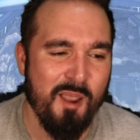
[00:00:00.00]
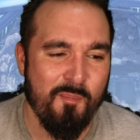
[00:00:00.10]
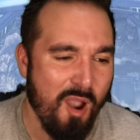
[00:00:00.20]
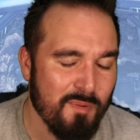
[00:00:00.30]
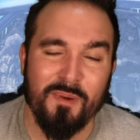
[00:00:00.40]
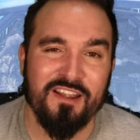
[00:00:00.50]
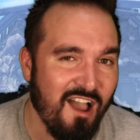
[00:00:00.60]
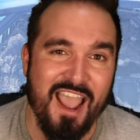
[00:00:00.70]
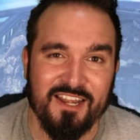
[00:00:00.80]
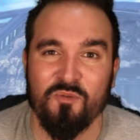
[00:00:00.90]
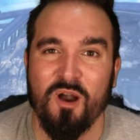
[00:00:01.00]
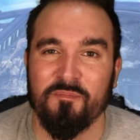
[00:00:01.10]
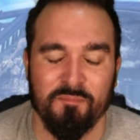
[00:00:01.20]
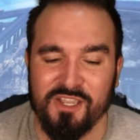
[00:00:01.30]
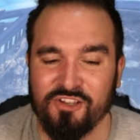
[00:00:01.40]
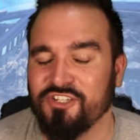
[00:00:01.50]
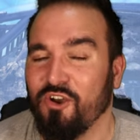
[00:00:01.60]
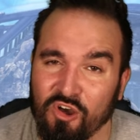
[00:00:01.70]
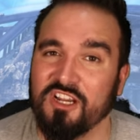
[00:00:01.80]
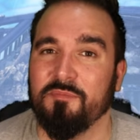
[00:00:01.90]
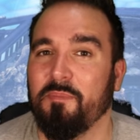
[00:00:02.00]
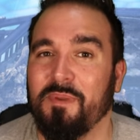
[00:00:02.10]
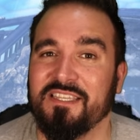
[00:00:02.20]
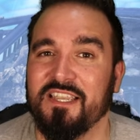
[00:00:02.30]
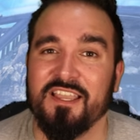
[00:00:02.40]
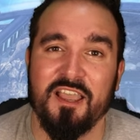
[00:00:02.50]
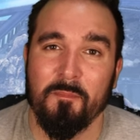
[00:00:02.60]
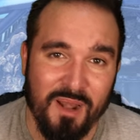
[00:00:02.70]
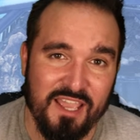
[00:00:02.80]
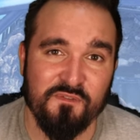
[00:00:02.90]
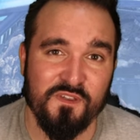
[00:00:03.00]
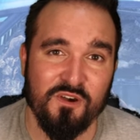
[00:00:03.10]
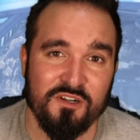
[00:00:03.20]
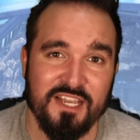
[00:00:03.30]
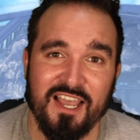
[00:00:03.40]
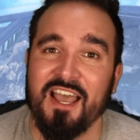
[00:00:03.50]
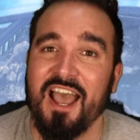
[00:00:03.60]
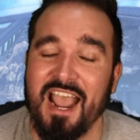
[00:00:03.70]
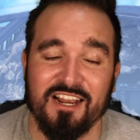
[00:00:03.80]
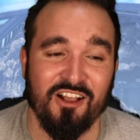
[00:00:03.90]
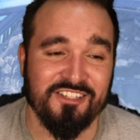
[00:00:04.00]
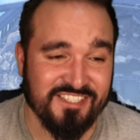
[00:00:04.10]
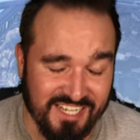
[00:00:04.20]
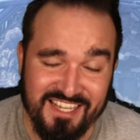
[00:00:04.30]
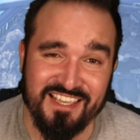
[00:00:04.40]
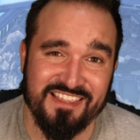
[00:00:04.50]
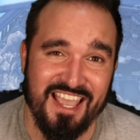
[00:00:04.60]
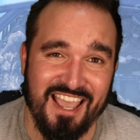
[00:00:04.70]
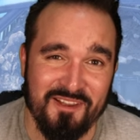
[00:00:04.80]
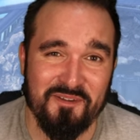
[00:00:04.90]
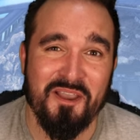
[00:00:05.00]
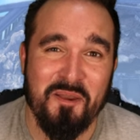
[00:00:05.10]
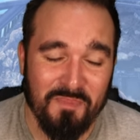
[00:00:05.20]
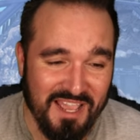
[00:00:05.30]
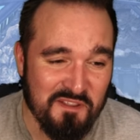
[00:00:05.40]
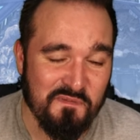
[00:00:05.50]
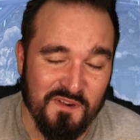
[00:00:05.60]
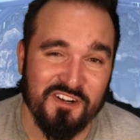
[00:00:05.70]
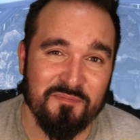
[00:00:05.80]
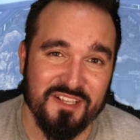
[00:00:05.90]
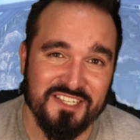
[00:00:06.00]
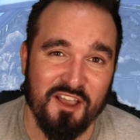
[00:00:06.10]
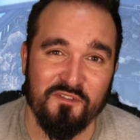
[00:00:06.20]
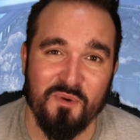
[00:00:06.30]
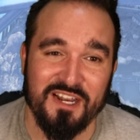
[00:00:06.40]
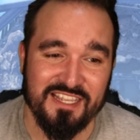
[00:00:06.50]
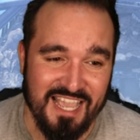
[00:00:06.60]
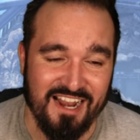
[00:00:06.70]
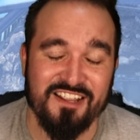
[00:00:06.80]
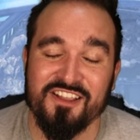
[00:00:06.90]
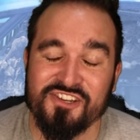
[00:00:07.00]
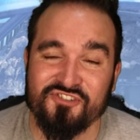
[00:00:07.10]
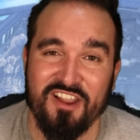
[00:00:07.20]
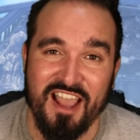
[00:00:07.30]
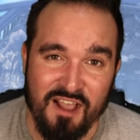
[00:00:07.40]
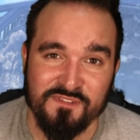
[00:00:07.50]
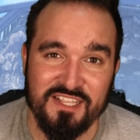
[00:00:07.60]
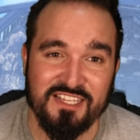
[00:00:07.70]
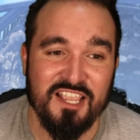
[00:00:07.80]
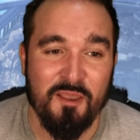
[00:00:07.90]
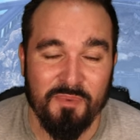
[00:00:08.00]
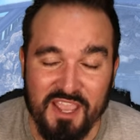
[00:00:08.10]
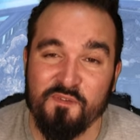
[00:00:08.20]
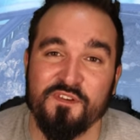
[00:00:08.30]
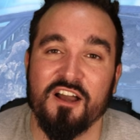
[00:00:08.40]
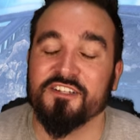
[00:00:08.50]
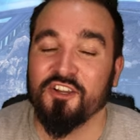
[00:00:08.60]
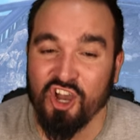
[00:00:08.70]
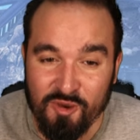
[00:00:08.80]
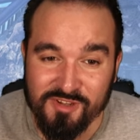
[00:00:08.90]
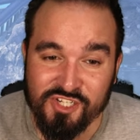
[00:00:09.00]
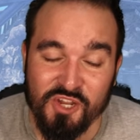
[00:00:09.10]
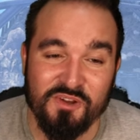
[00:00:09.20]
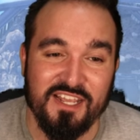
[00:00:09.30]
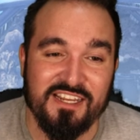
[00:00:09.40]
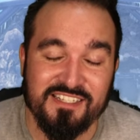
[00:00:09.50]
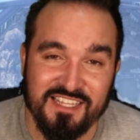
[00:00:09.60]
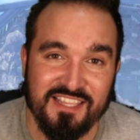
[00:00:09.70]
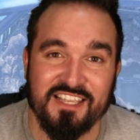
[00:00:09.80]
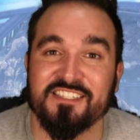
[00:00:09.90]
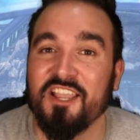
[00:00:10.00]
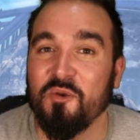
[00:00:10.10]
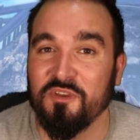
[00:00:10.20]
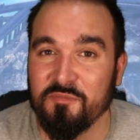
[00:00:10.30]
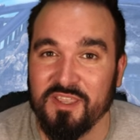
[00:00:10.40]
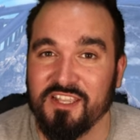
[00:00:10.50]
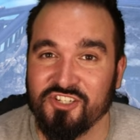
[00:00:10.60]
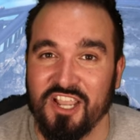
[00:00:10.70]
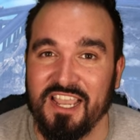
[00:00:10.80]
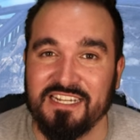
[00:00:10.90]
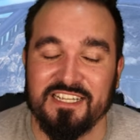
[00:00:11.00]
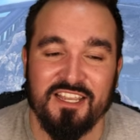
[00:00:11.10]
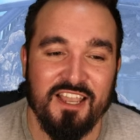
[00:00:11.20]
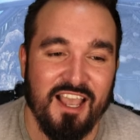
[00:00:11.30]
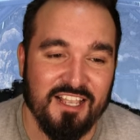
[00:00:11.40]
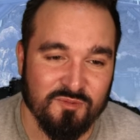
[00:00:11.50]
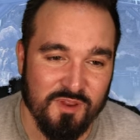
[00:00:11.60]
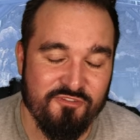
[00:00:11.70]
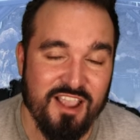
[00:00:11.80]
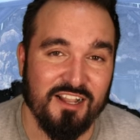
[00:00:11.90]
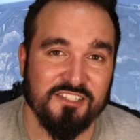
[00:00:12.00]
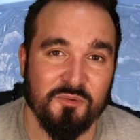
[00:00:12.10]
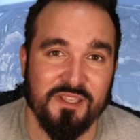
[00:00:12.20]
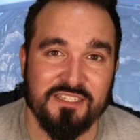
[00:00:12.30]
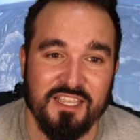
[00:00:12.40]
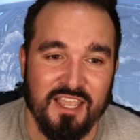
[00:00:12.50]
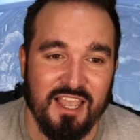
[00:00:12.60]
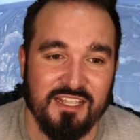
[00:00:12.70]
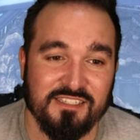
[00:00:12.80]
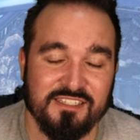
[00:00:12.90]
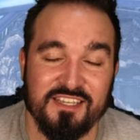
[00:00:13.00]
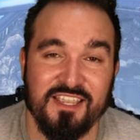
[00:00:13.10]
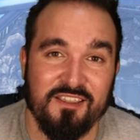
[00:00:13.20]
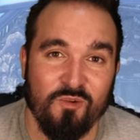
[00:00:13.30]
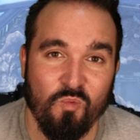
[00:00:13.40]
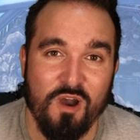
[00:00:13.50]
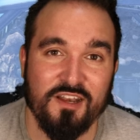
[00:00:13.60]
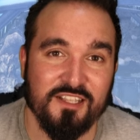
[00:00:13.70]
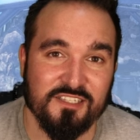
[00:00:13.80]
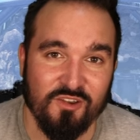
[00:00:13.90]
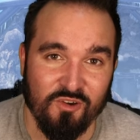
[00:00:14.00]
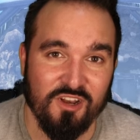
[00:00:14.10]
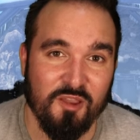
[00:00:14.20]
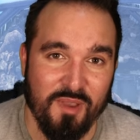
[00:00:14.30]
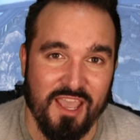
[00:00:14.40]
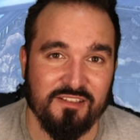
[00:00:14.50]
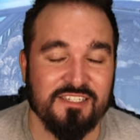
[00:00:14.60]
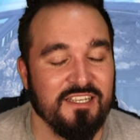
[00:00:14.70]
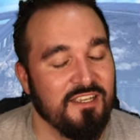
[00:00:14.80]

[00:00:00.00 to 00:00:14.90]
Probably not anyone, because you're all going to be busy playing Fjordur, and I'll see you there playing Fjordur myself when I can straight after this. But if not, come and tune in to this with me and Jade as we react to it and see what it's all about.